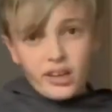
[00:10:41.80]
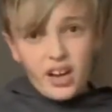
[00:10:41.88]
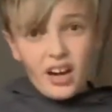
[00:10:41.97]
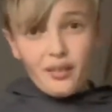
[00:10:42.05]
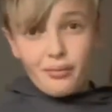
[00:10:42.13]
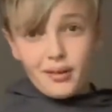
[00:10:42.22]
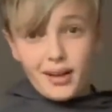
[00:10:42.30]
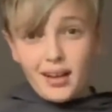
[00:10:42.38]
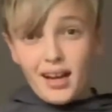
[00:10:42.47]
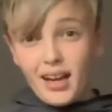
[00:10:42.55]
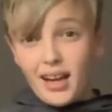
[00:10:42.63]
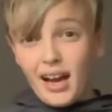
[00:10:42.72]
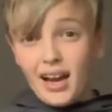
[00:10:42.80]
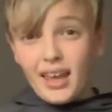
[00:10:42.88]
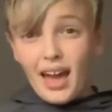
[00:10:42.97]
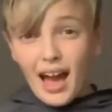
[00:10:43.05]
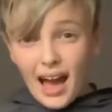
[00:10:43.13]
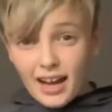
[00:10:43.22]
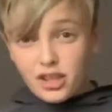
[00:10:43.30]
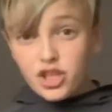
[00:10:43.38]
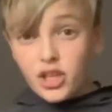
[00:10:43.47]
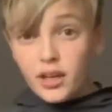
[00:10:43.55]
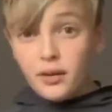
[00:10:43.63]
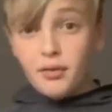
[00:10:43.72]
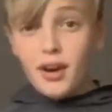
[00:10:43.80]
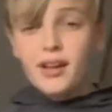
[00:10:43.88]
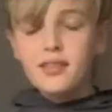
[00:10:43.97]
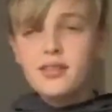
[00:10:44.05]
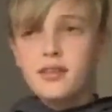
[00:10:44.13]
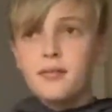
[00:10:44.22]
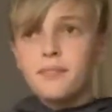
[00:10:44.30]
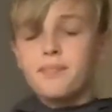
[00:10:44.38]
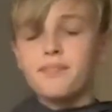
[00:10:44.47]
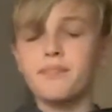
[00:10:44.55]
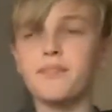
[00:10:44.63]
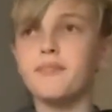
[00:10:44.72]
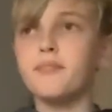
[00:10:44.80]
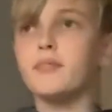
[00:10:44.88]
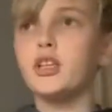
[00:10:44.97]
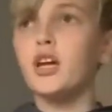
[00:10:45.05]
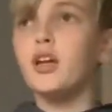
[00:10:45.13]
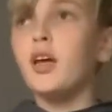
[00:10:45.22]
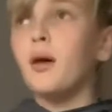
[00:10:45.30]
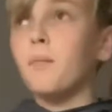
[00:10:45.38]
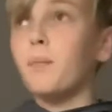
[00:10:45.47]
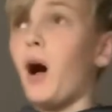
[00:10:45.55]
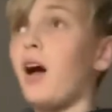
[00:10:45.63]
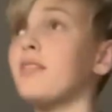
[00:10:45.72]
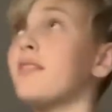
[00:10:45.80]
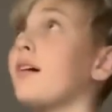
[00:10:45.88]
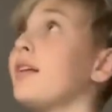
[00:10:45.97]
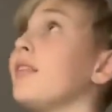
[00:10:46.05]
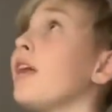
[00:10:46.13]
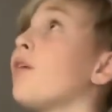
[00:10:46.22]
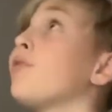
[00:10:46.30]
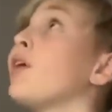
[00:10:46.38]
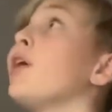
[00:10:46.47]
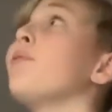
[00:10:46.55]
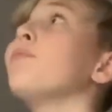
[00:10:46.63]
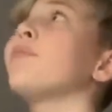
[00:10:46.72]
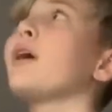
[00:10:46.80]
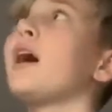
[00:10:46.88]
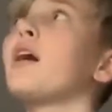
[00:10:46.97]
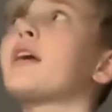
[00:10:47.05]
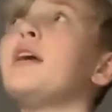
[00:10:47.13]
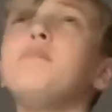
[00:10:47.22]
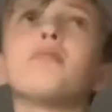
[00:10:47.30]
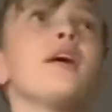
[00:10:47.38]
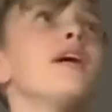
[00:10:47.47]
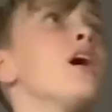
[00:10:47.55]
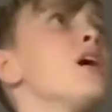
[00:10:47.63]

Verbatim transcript: card player I, I actually rate. But another uh, key player